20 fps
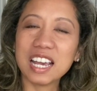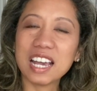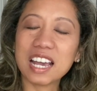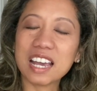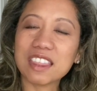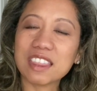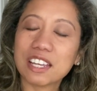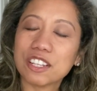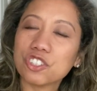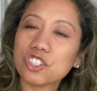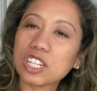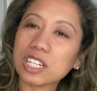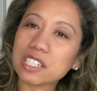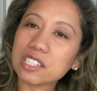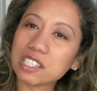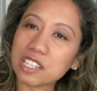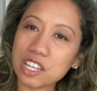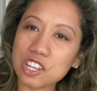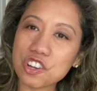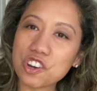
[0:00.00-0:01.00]
And then
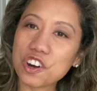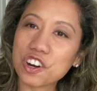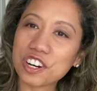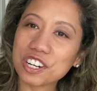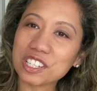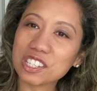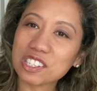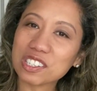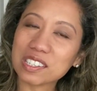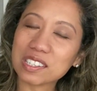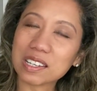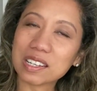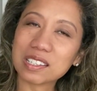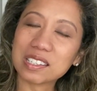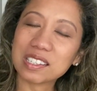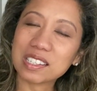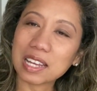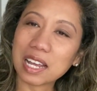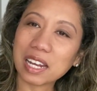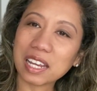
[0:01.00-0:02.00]
Chelsea Yarns
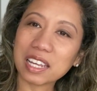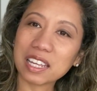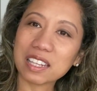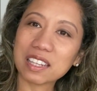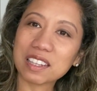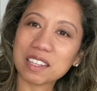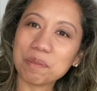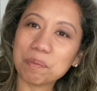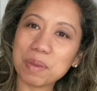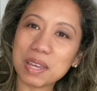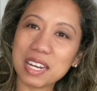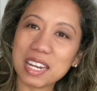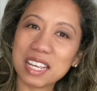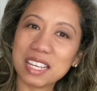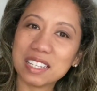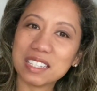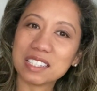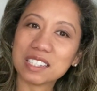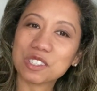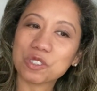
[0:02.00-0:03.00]
is selling the
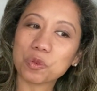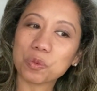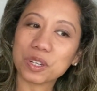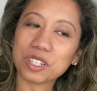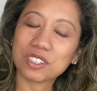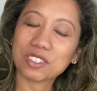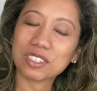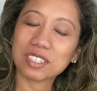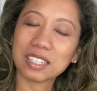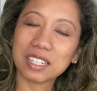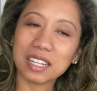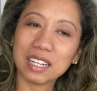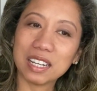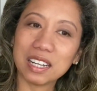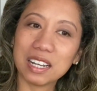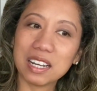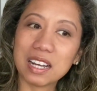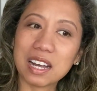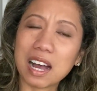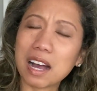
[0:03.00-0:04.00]
minis, which,
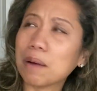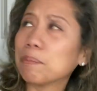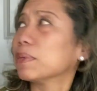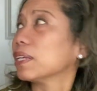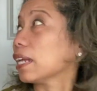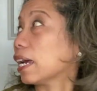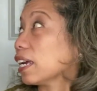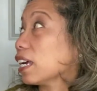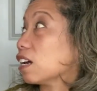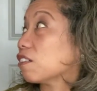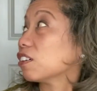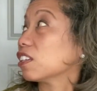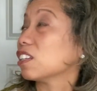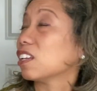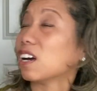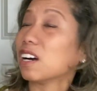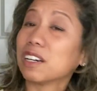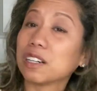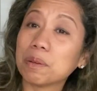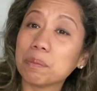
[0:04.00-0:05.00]
I mean, I have a
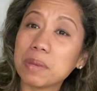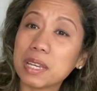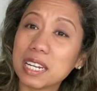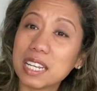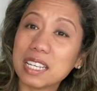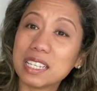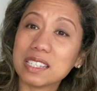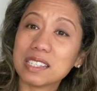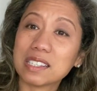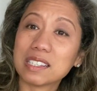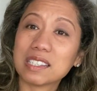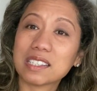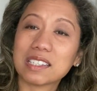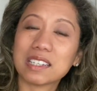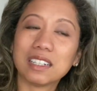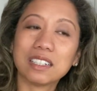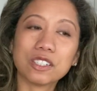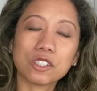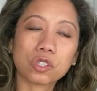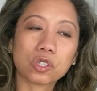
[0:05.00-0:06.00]
lot of minis,
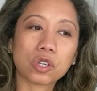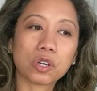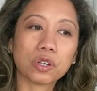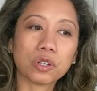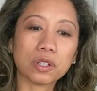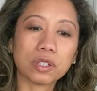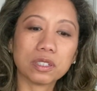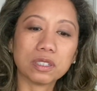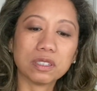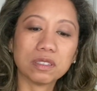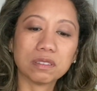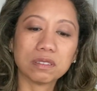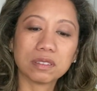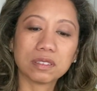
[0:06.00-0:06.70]
so